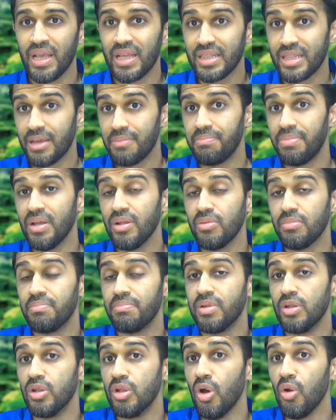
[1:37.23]
They
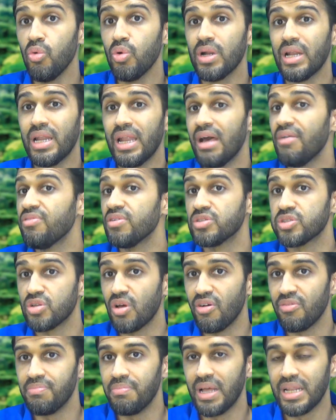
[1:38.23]
build lower levels
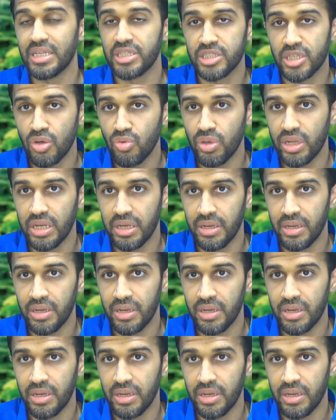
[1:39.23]
of melatonin,